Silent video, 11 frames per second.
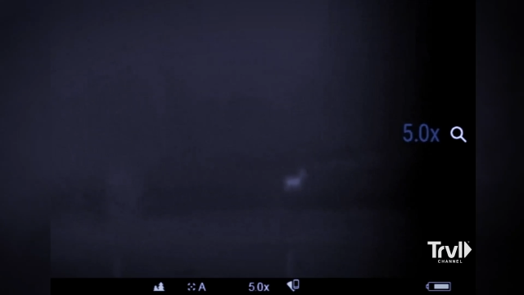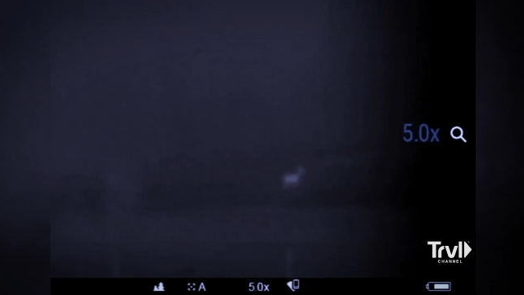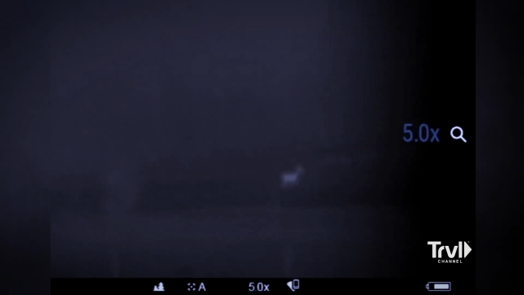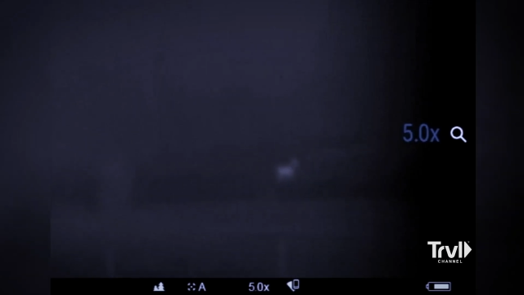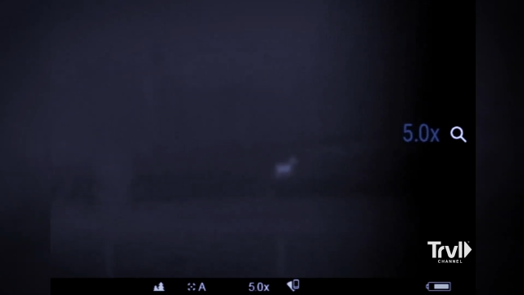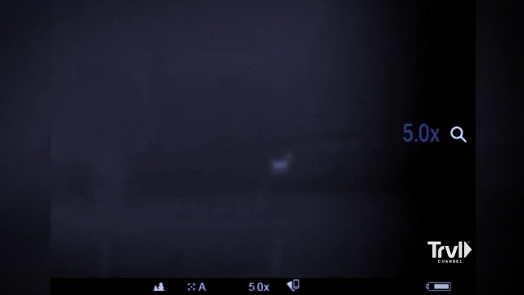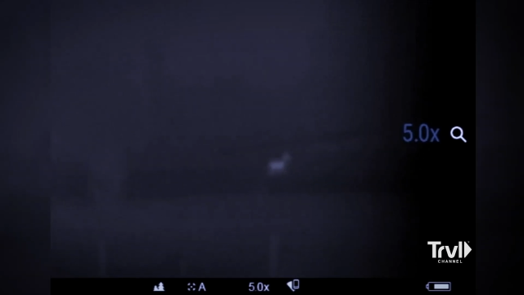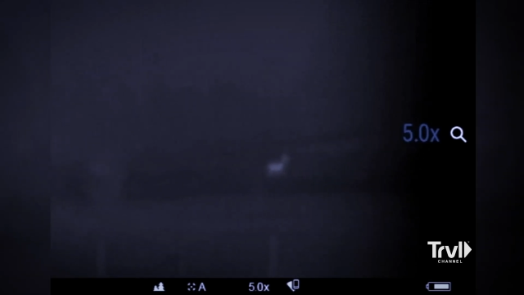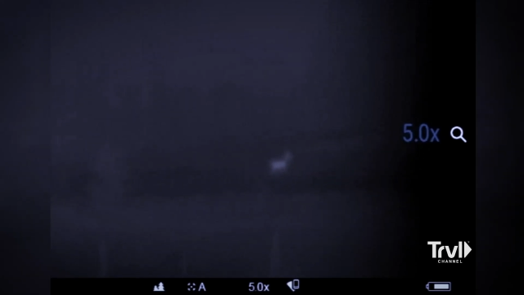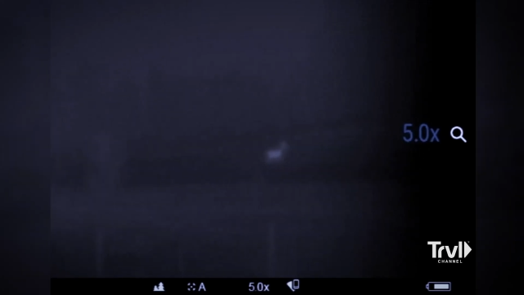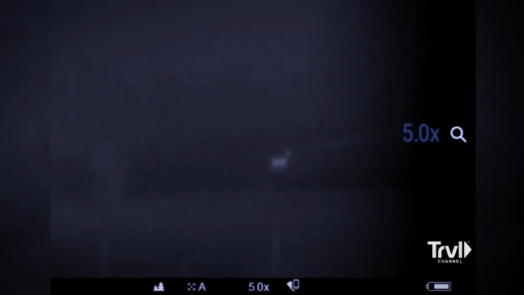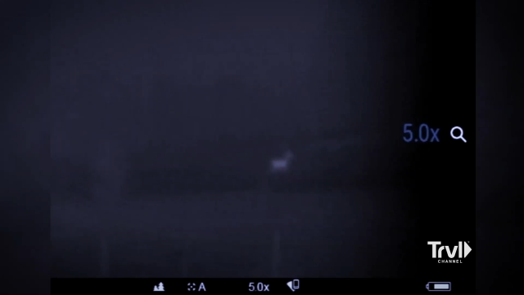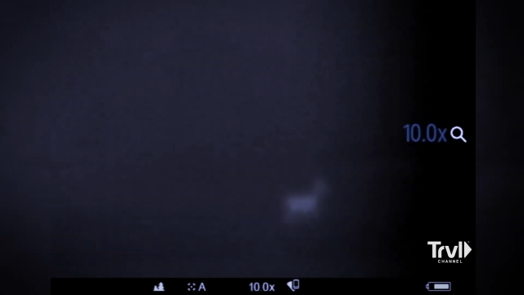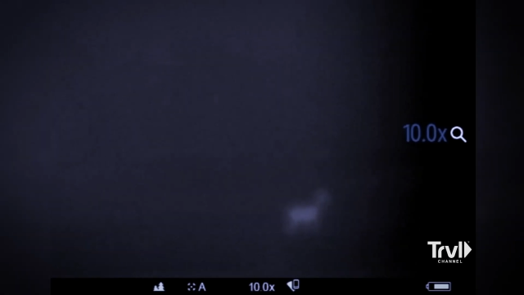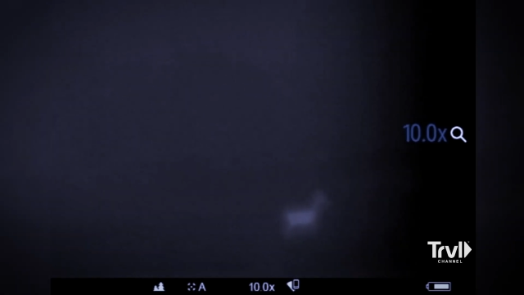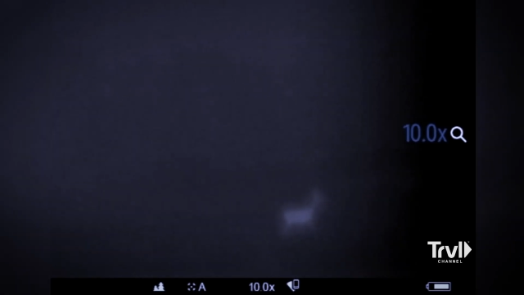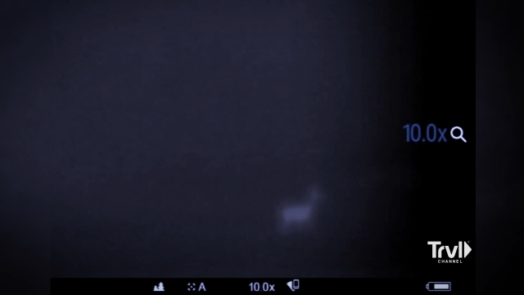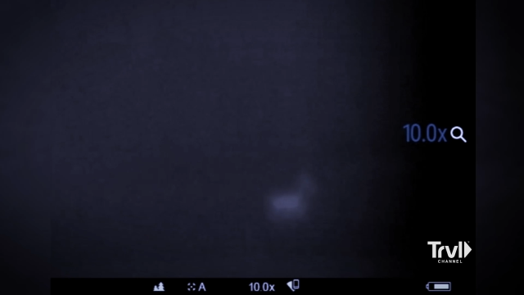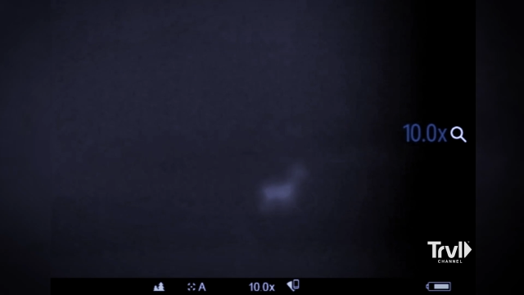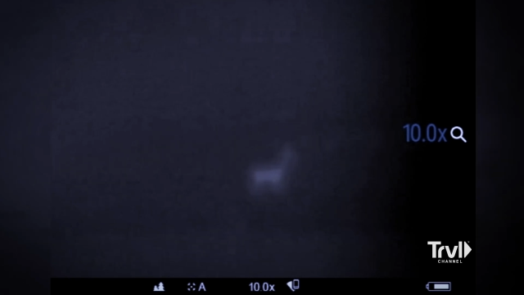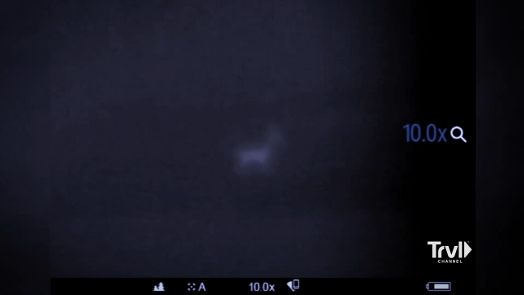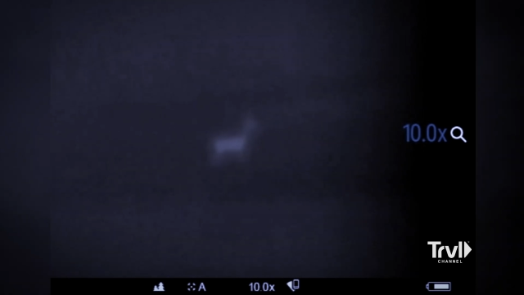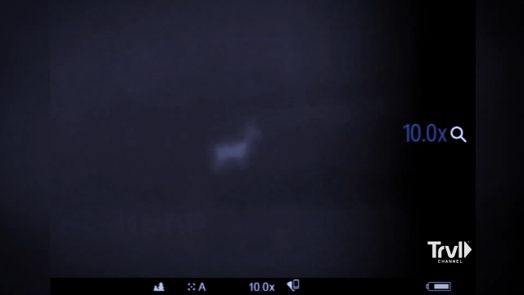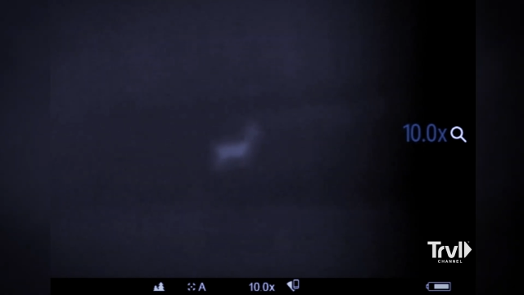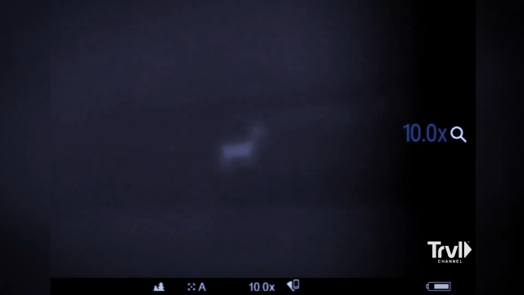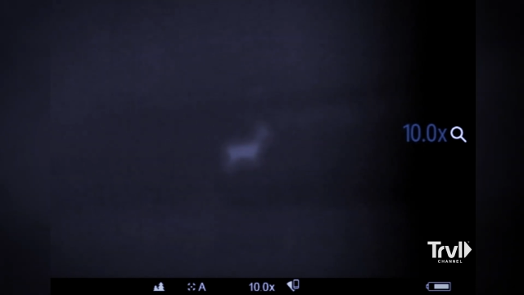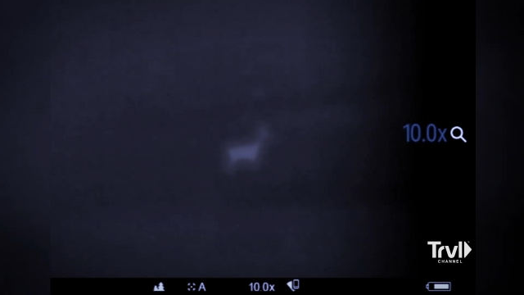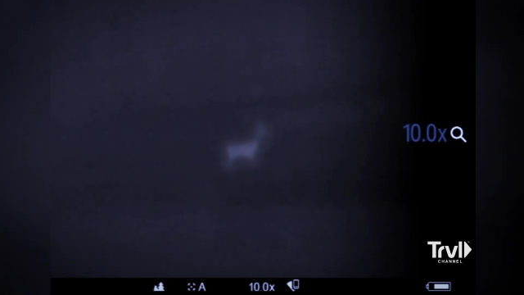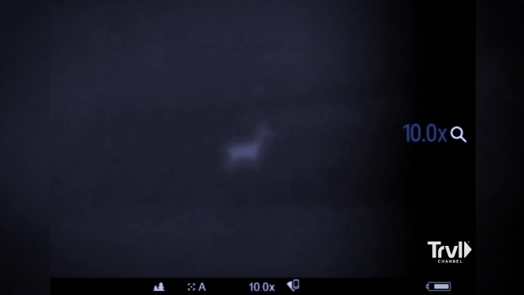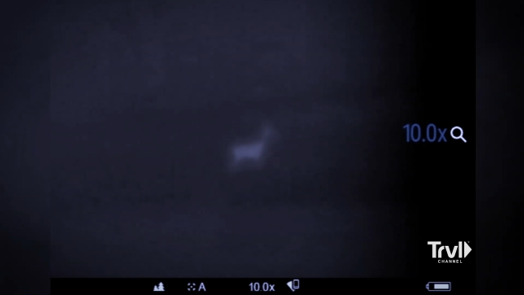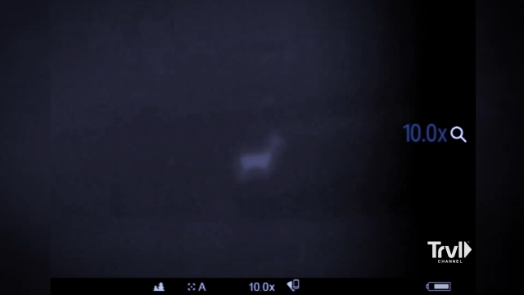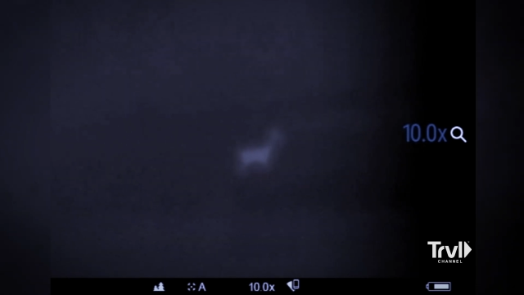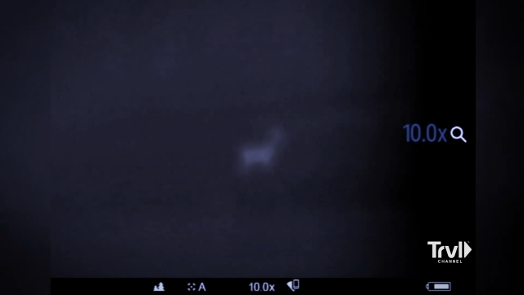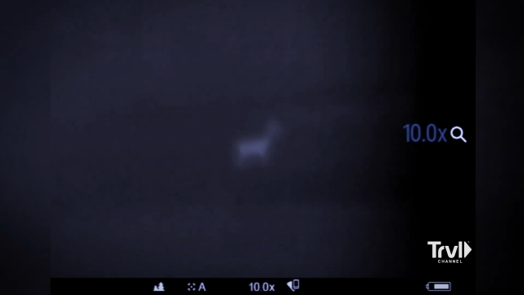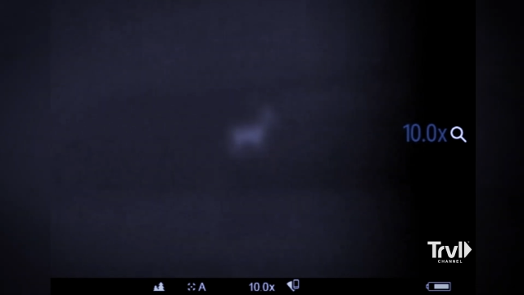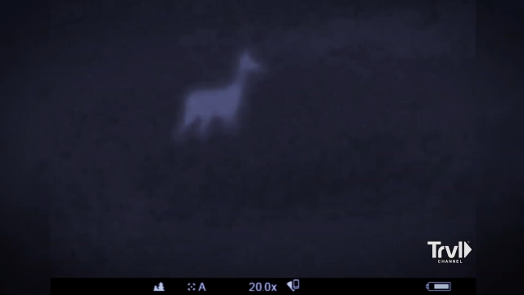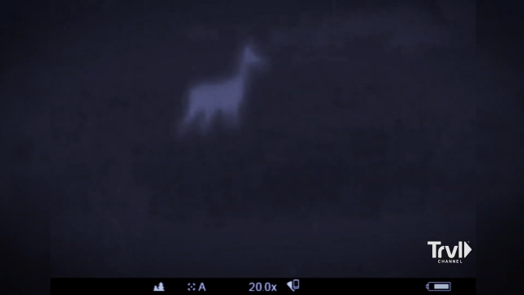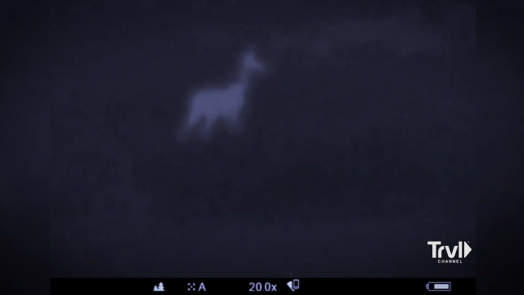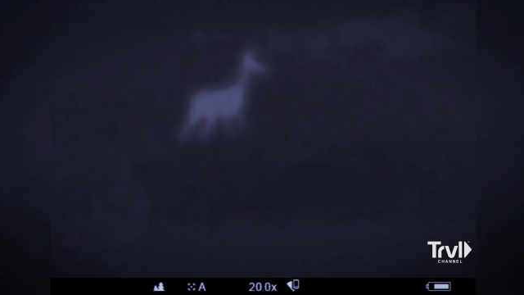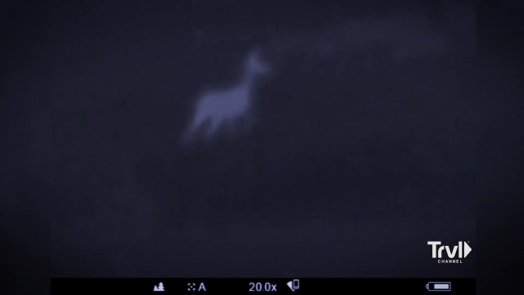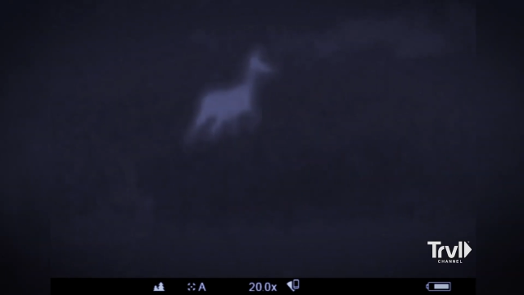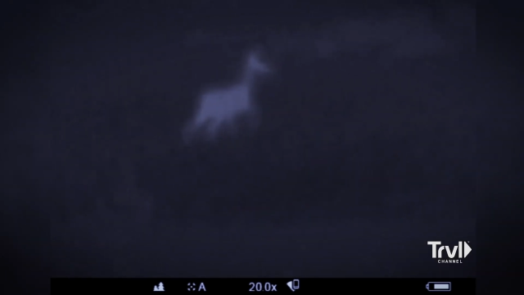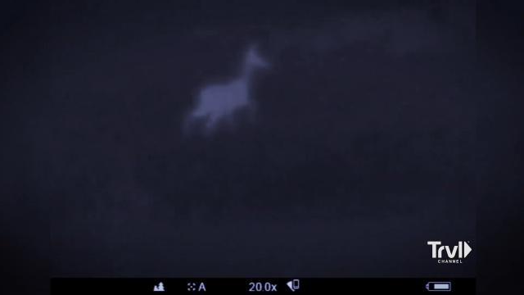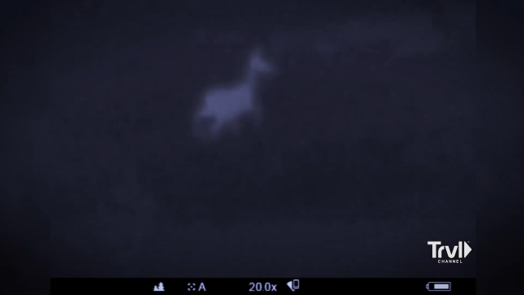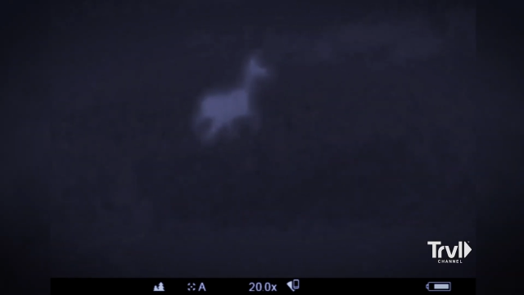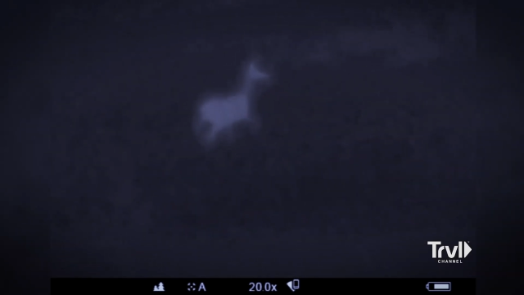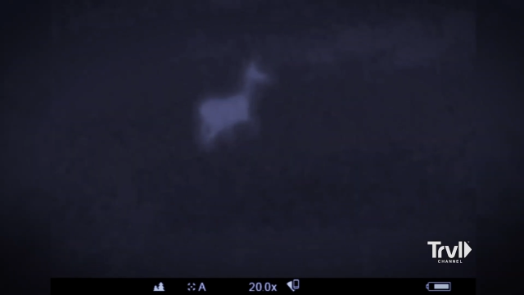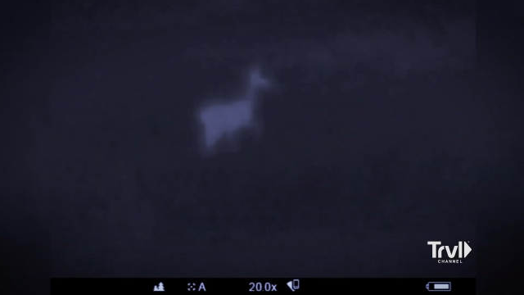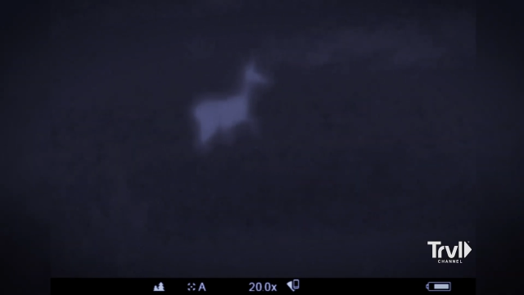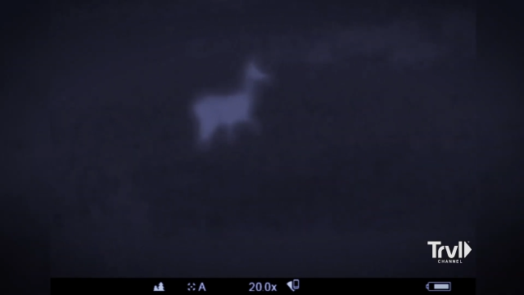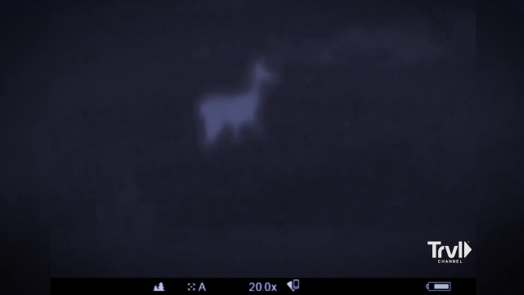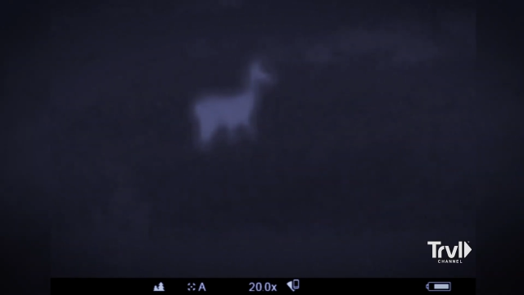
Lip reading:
No face is visible, so there are no lips to read.